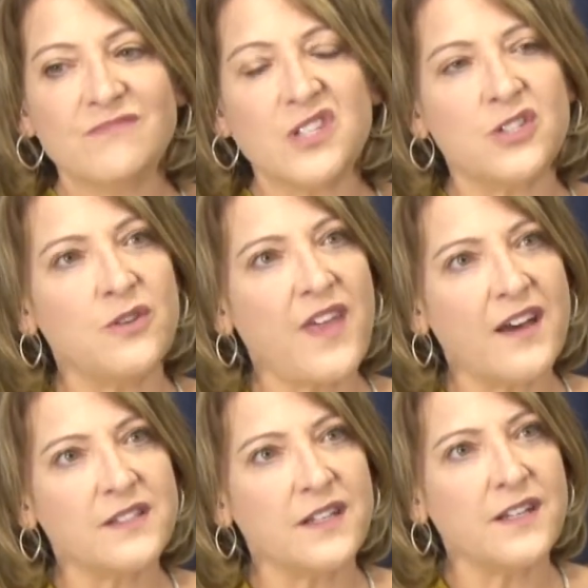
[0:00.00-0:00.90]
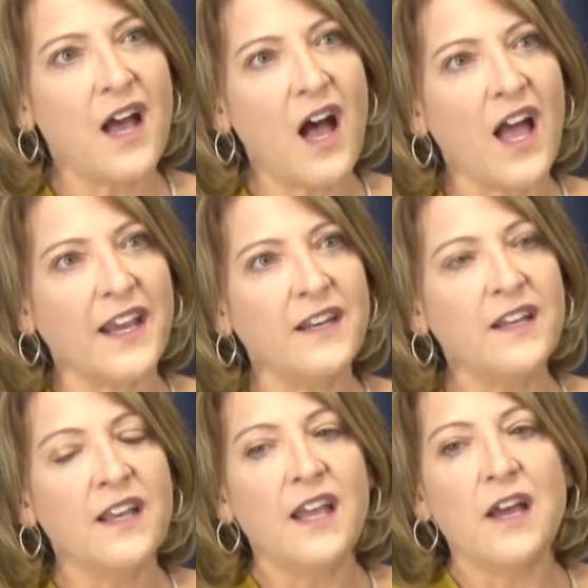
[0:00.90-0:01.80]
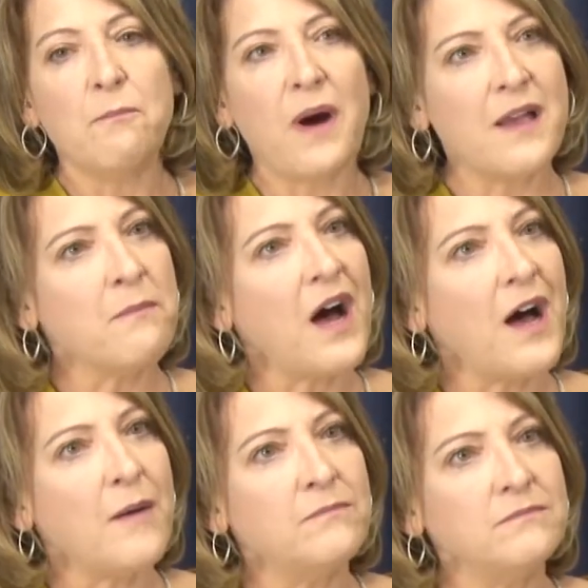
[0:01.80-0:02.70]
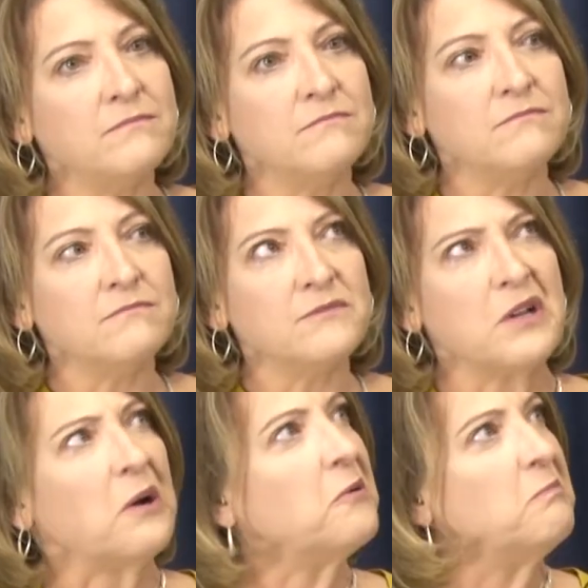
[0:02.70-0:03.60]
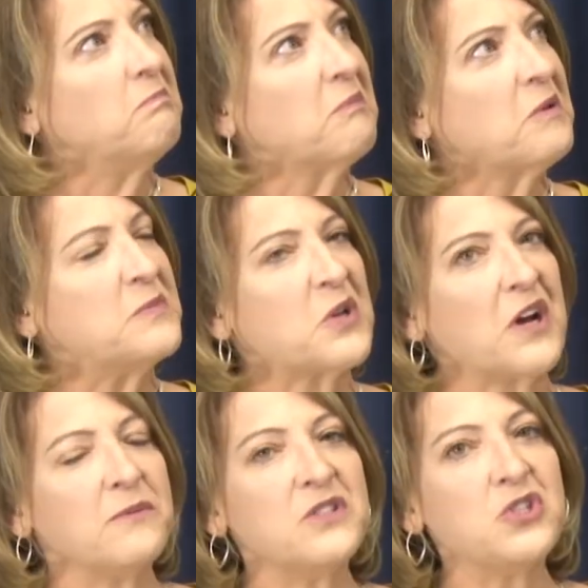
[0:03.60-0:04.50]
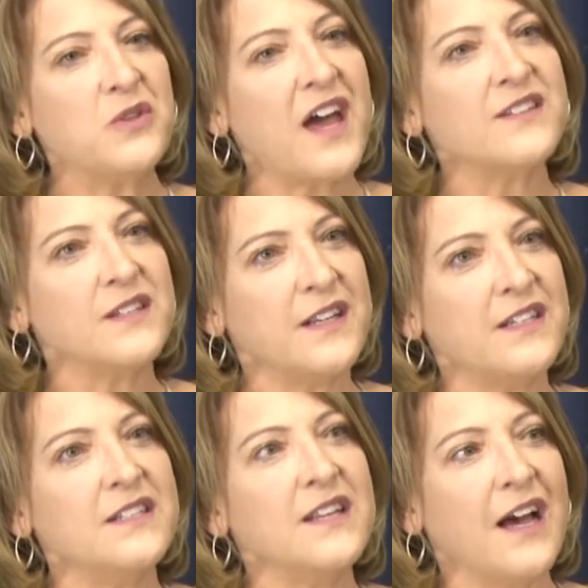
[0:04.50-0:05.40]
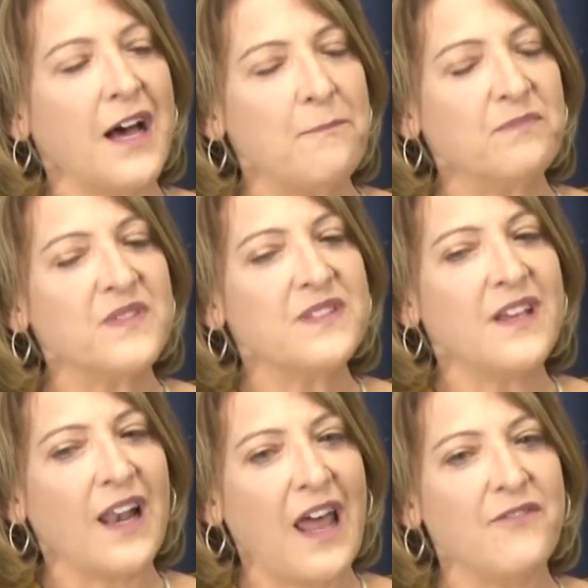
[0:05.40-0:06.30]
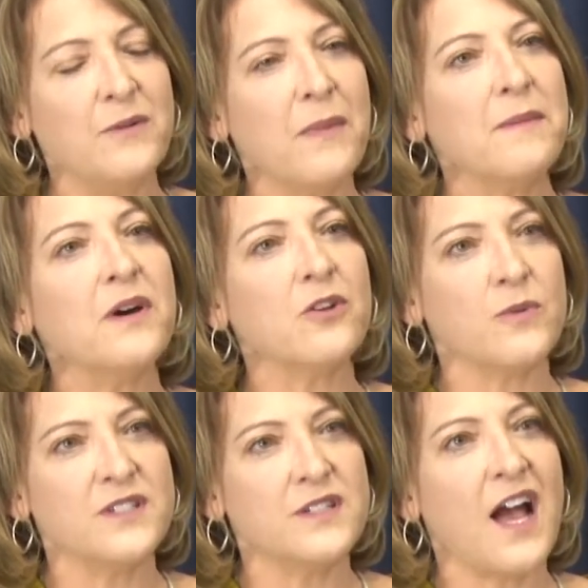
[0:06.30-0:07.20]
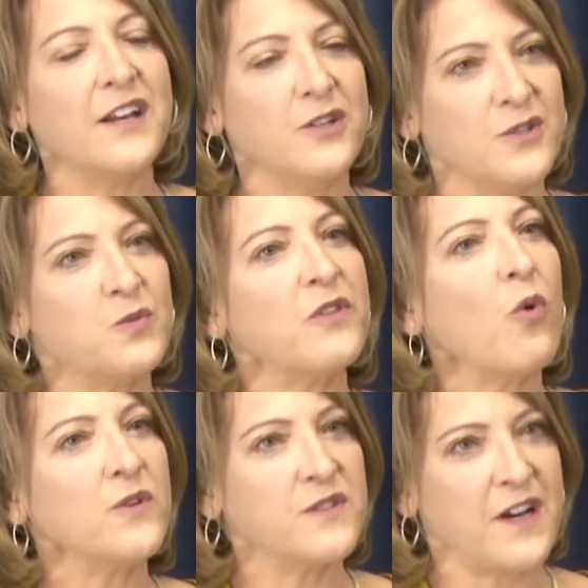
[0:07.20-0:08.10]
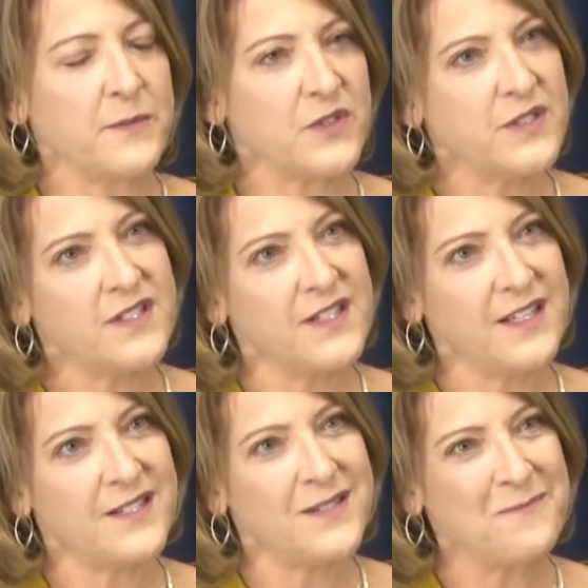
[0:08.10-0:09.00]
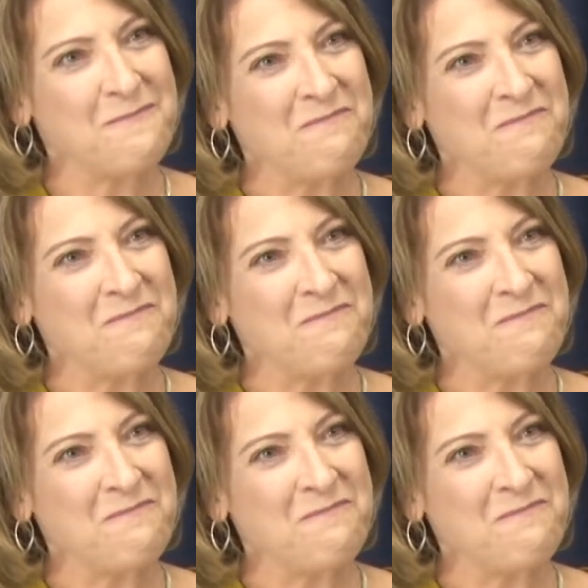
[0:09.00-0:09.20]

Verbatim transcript: to 2009, my mom, no, I'm sorry, it was 2011, um, my mother was diagnosed with Alzheimer's disease.